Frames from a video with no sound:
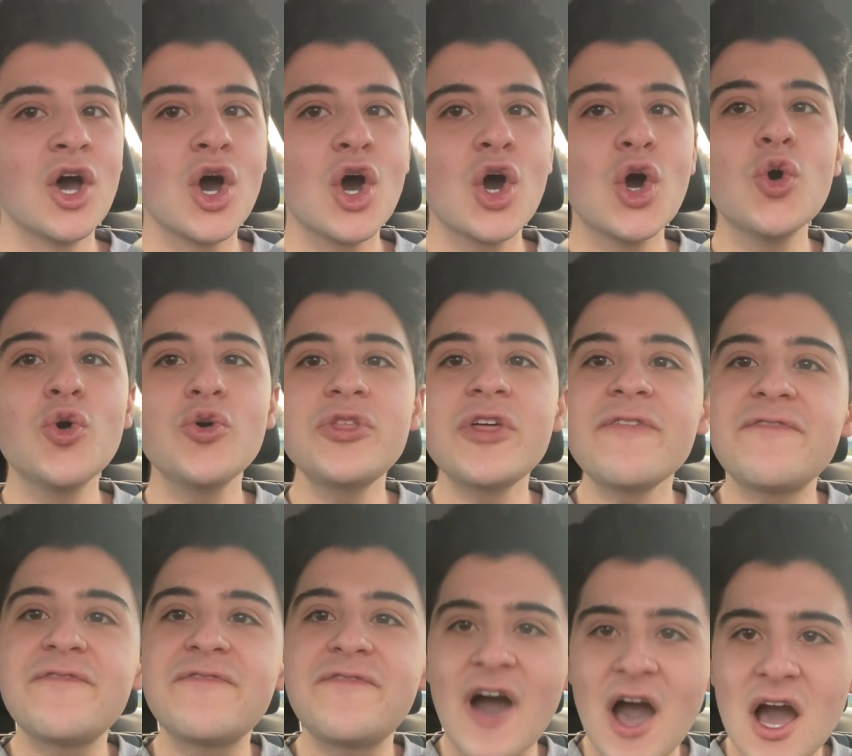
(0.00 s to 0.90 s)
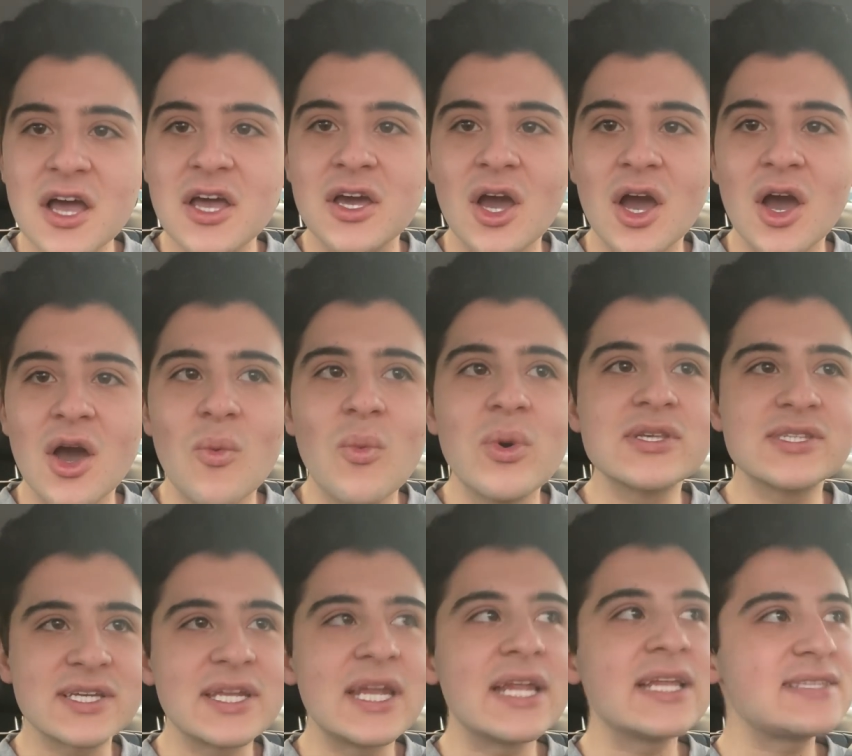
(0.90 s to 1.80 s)
Who the fuck
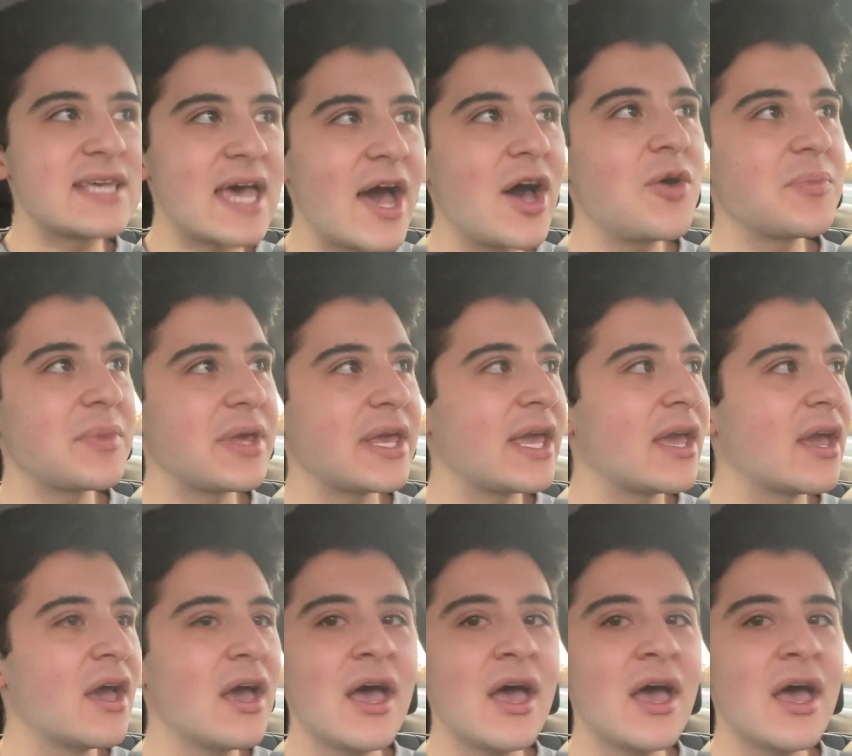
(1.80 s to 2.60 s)
was gonna tell me